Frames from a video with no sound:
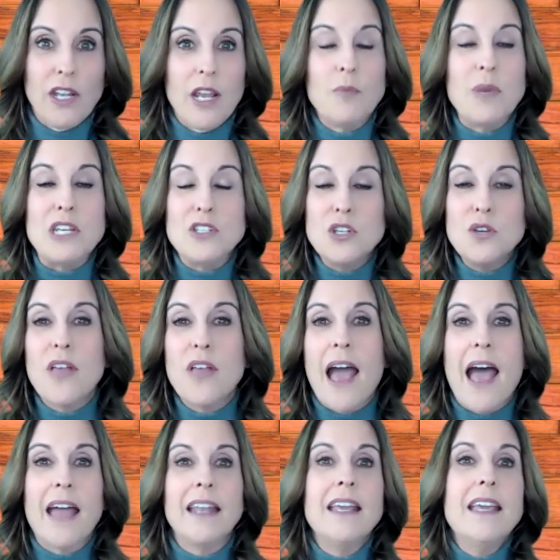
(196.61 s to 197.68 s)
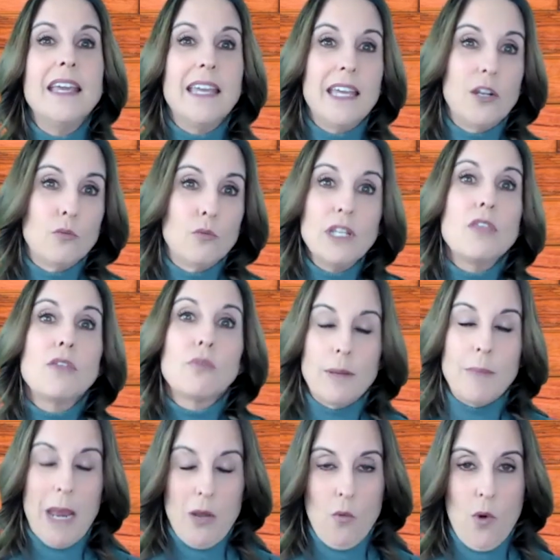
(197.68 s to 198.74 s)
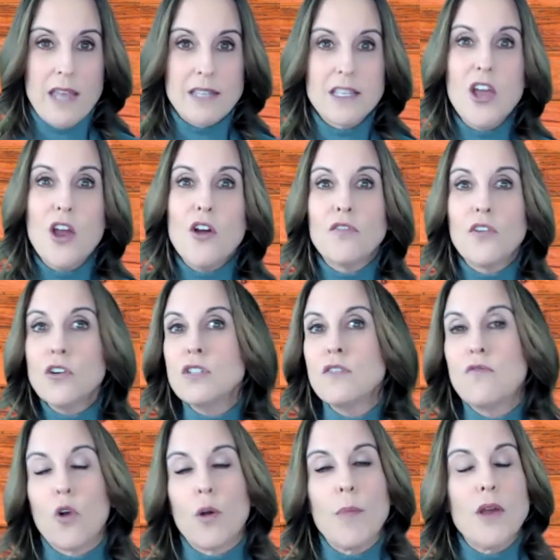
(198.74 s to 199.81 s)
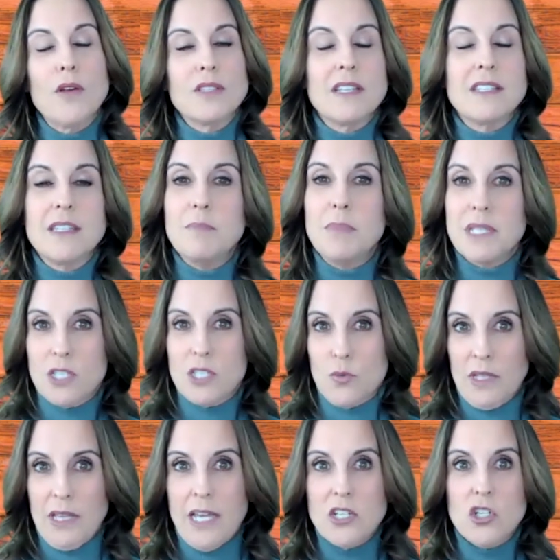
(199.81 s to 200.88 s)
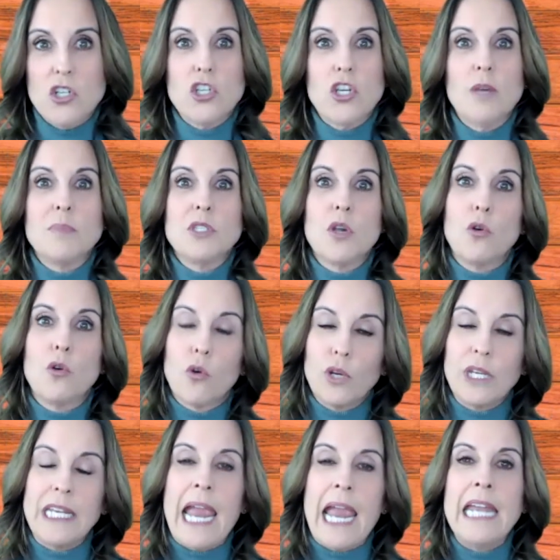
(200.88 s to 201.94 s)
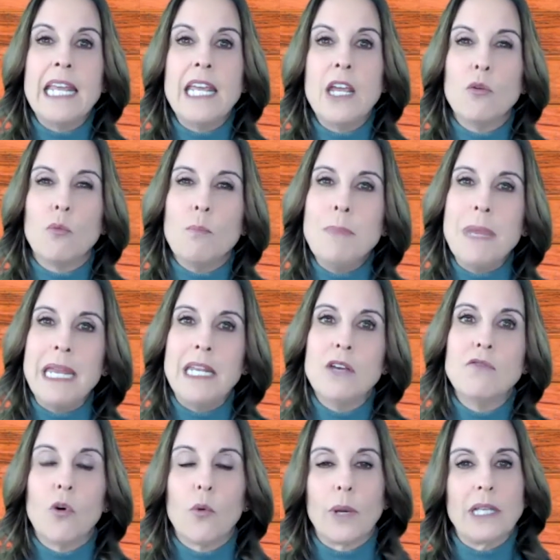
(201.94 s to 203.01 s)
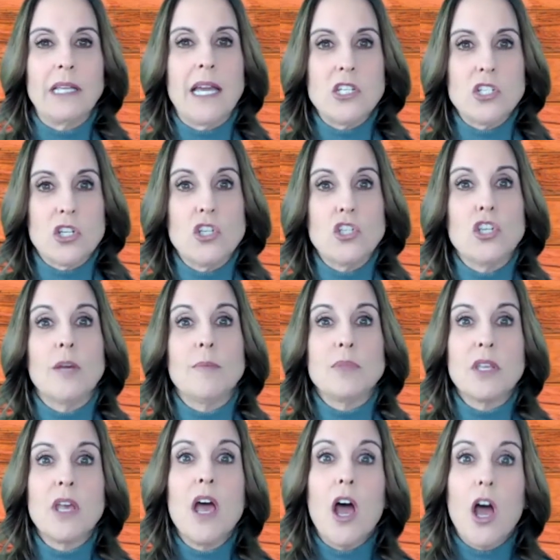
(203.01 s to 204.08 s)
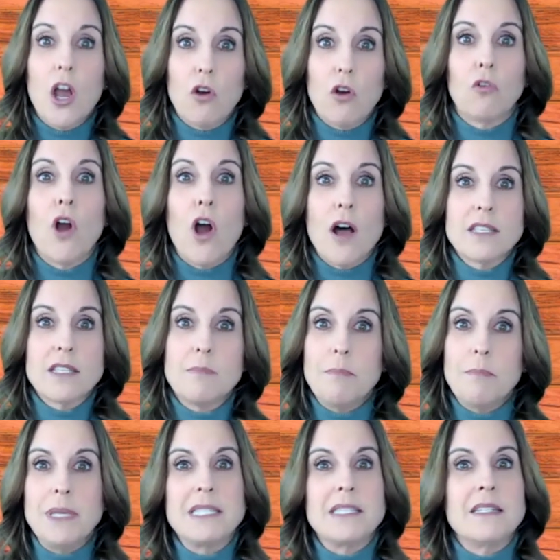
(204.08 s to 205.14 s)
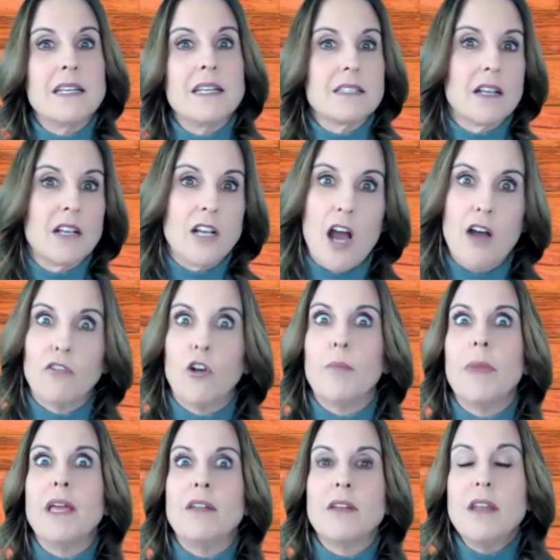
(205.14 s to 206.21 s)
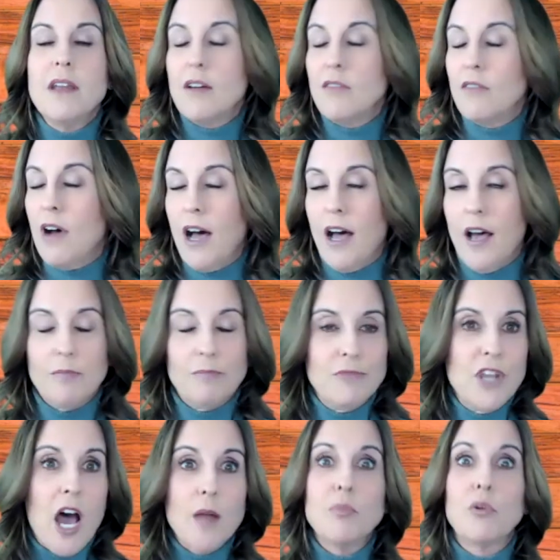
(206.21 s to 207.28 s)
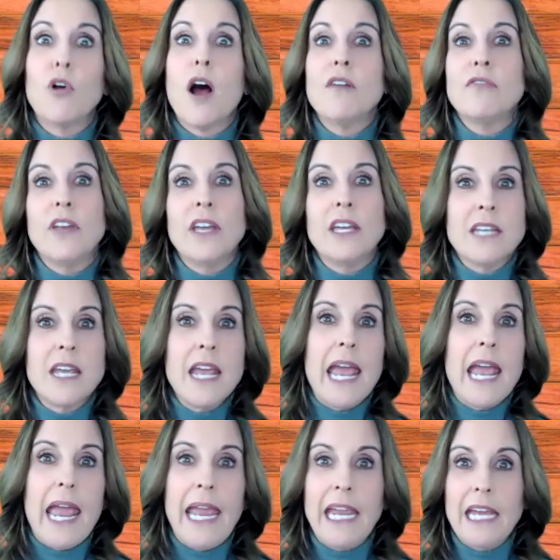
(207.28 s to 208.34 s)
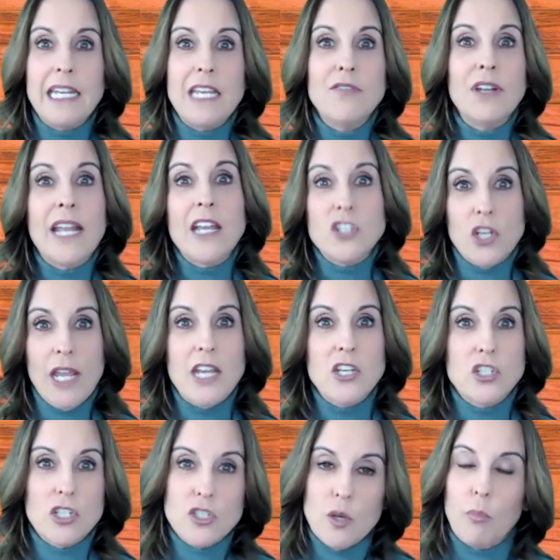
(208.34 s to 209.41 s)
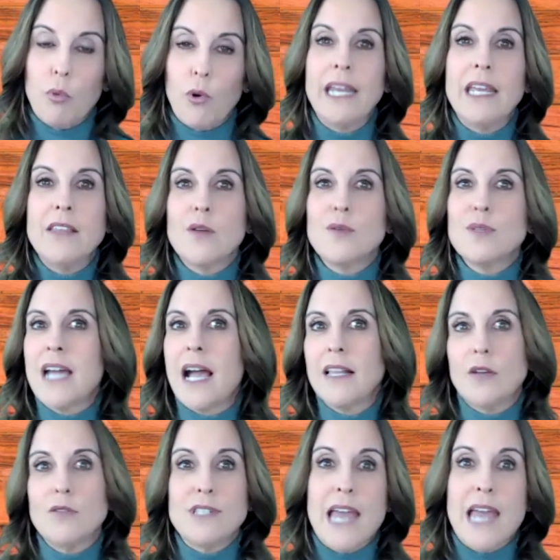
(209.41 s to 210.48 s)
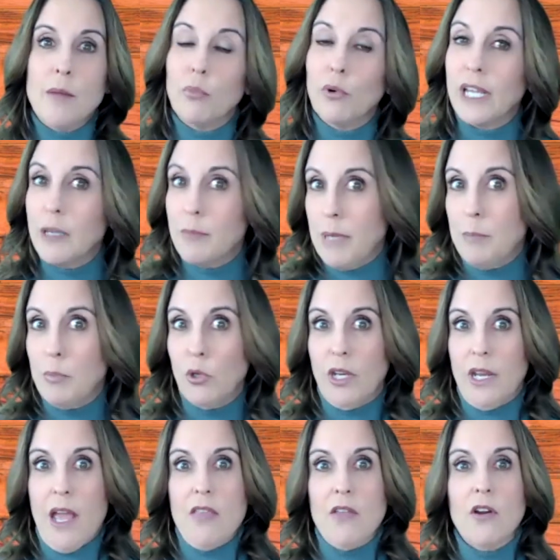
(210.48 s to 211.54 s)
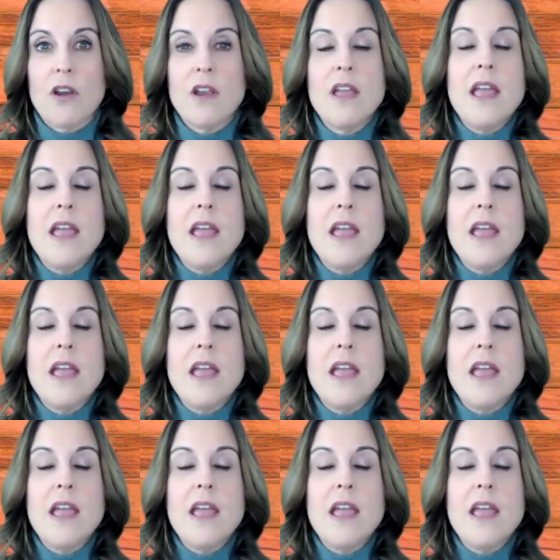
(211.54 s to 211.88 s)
And we do that in really three main ways. First and foremost, it's in business relationships. So creating meaningful relationships across business, government, nonprofit, and even education. So breaking those silos down, bringing people together.